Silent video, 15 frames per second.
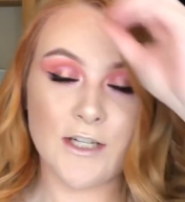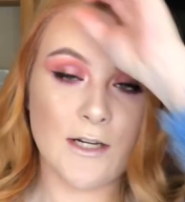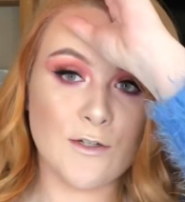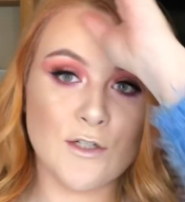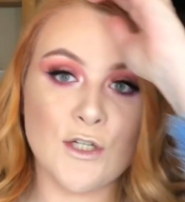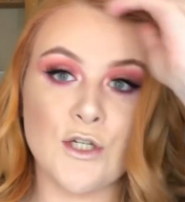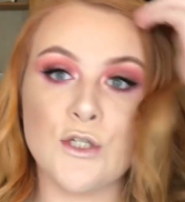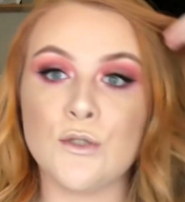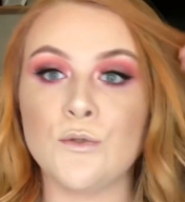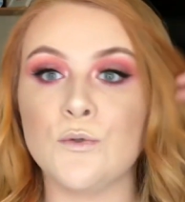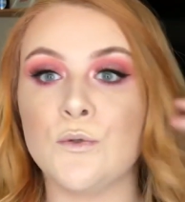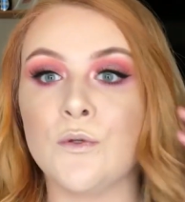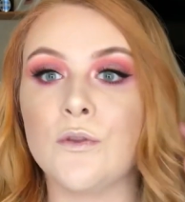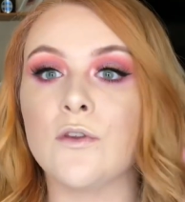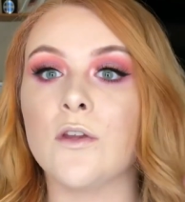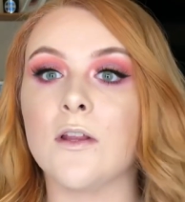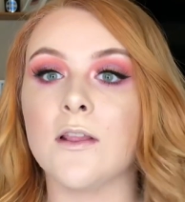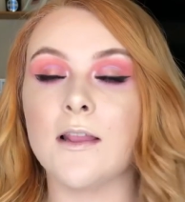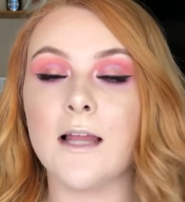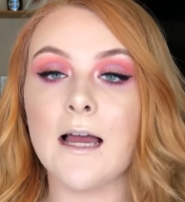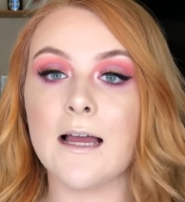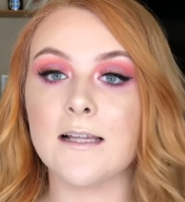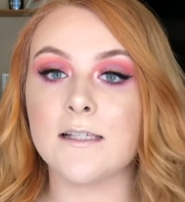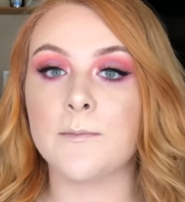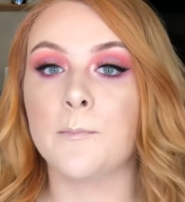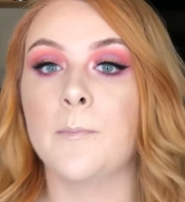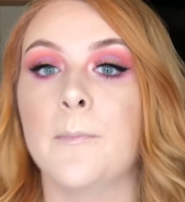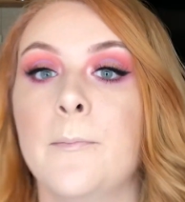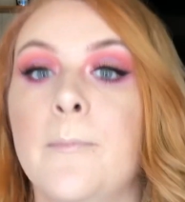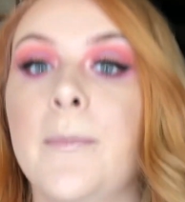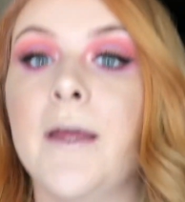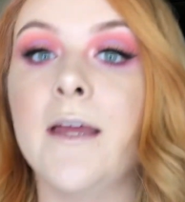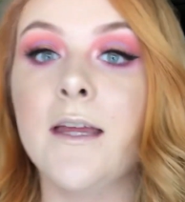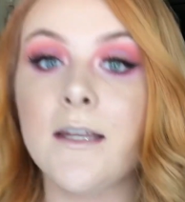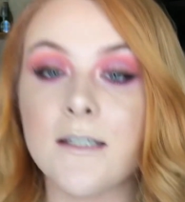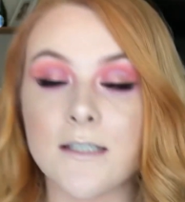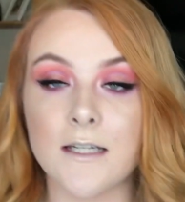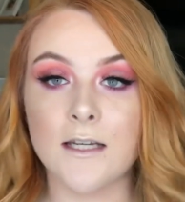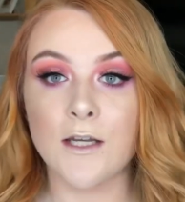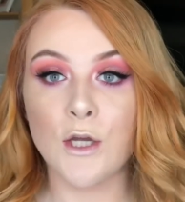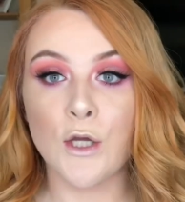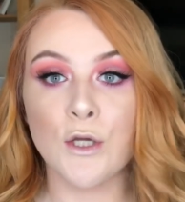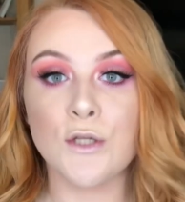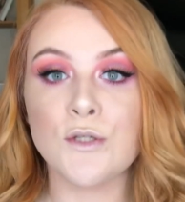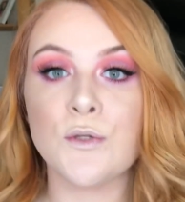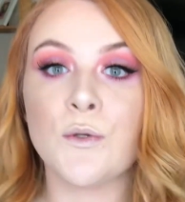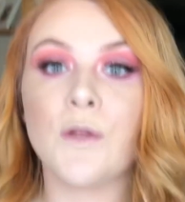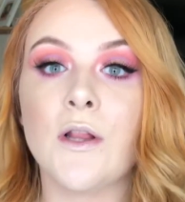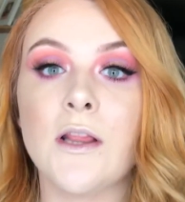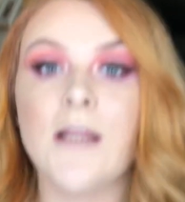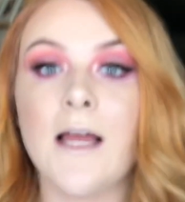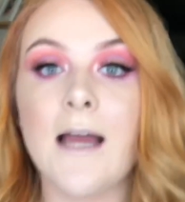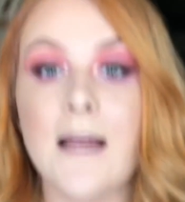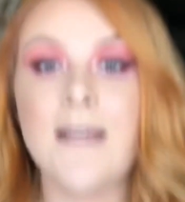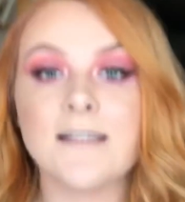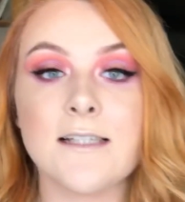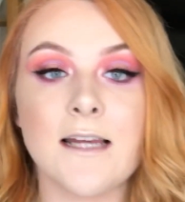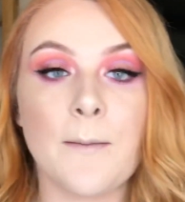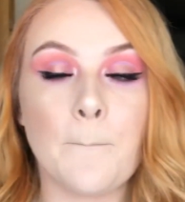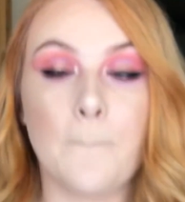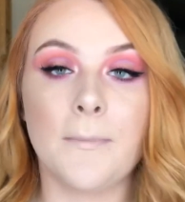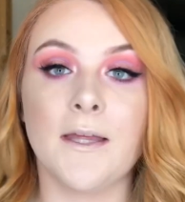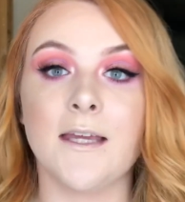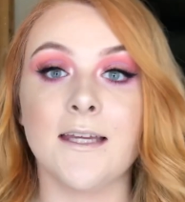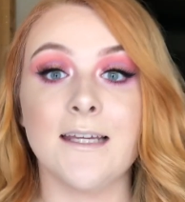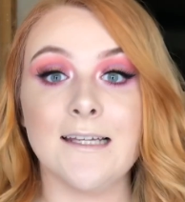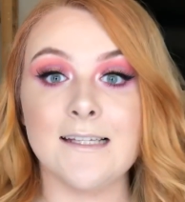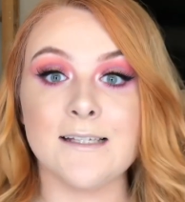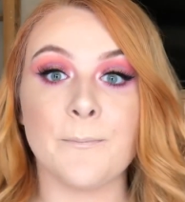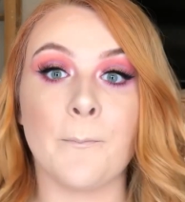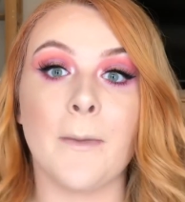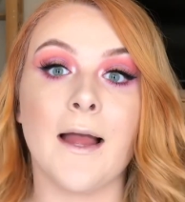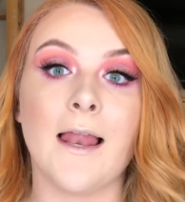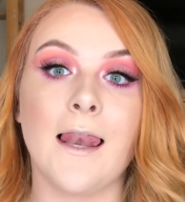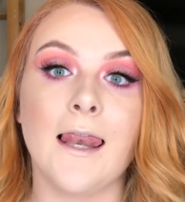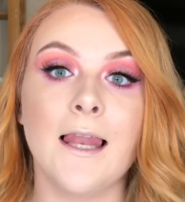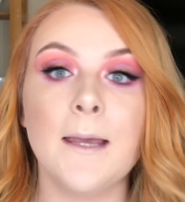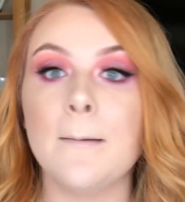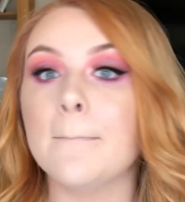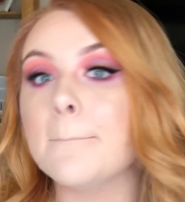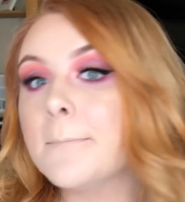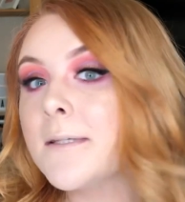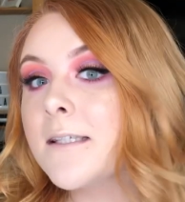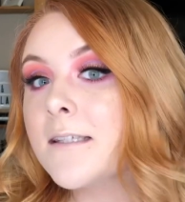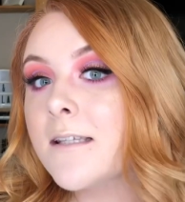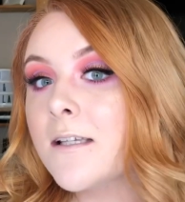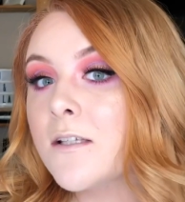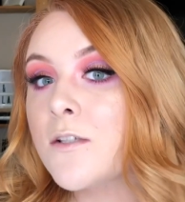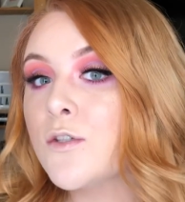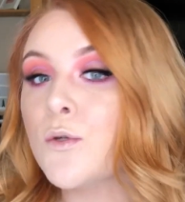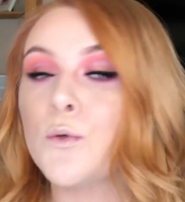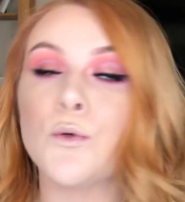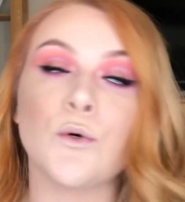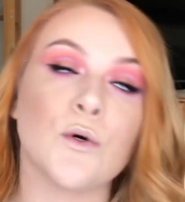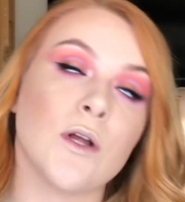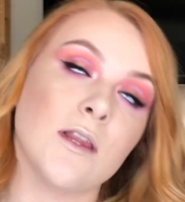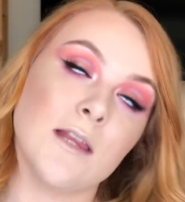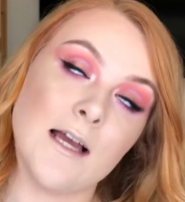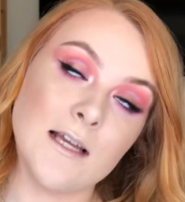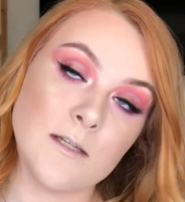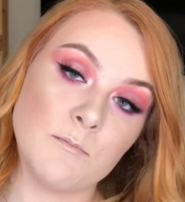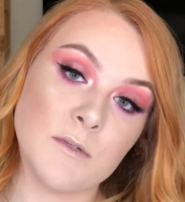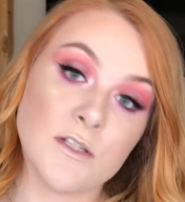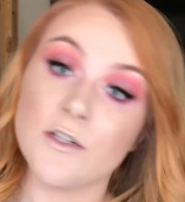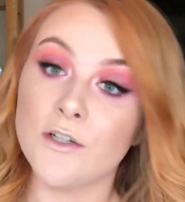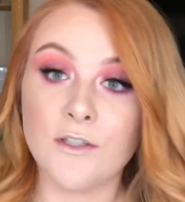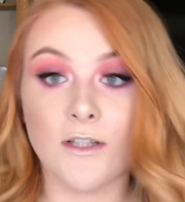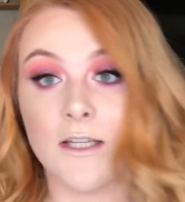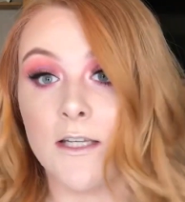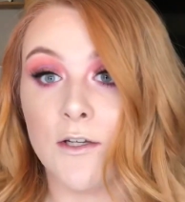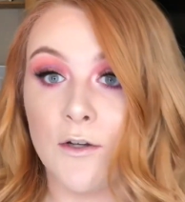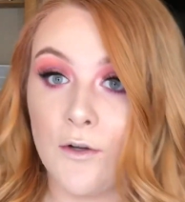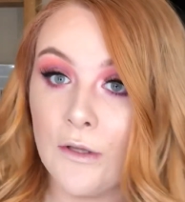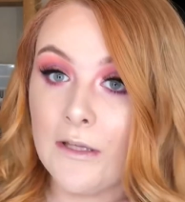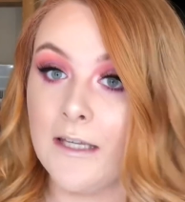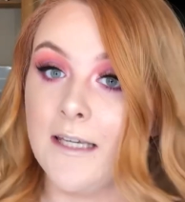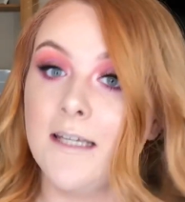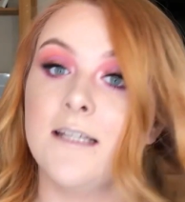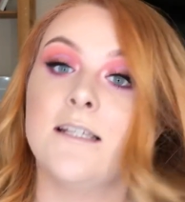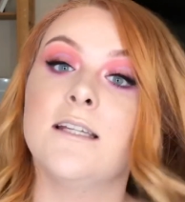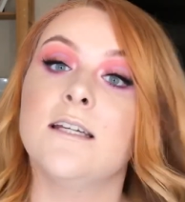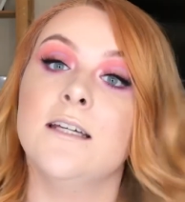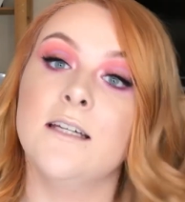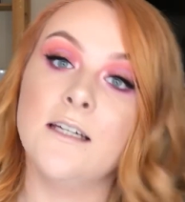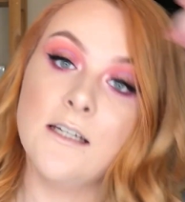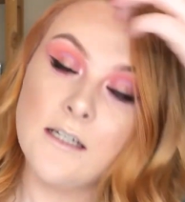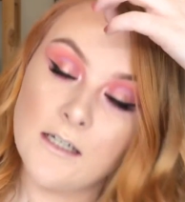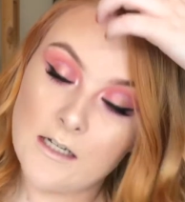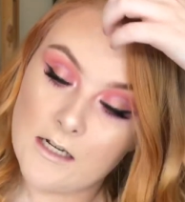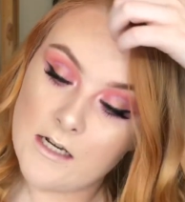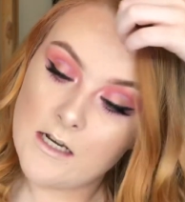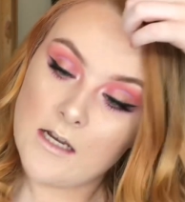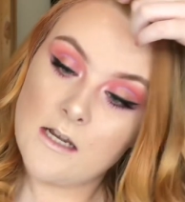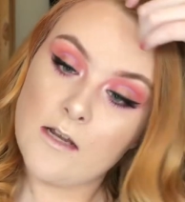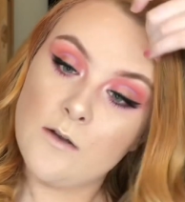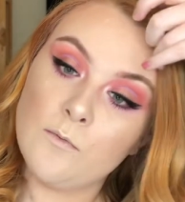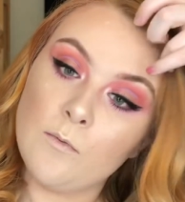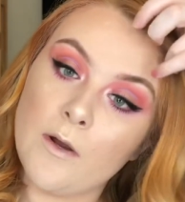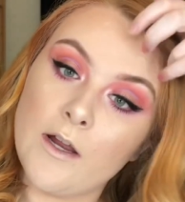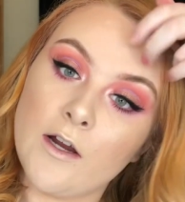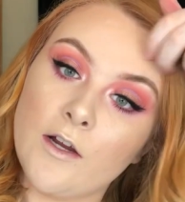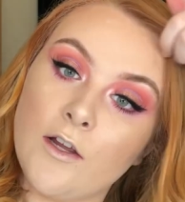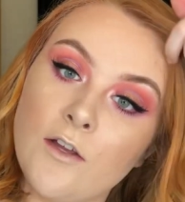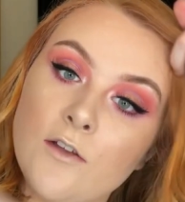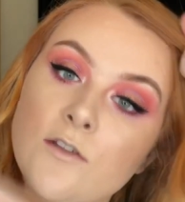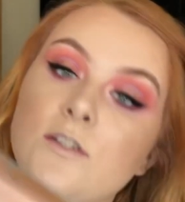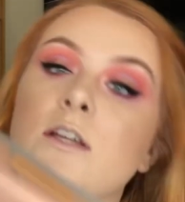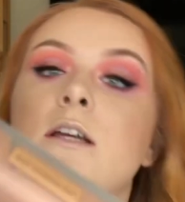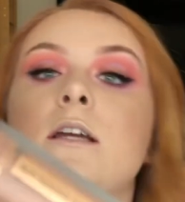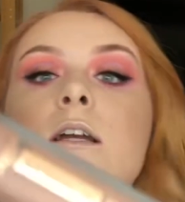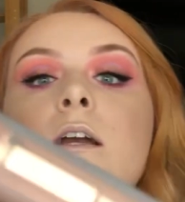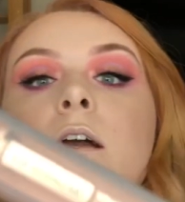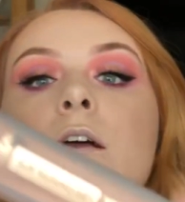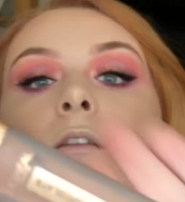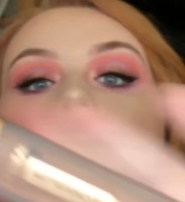down to do the last bit. So the last bit is my lips. So last but certainly not least, we are using